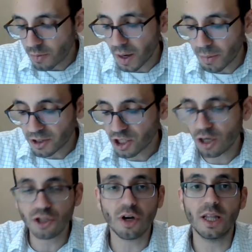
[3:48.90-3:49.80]
Bashar
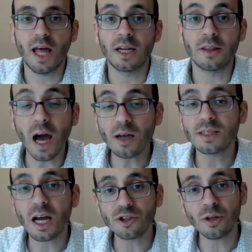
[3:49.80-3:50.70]
on dry land. That was
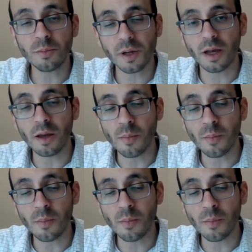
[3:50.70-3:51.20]
Nachshon uh,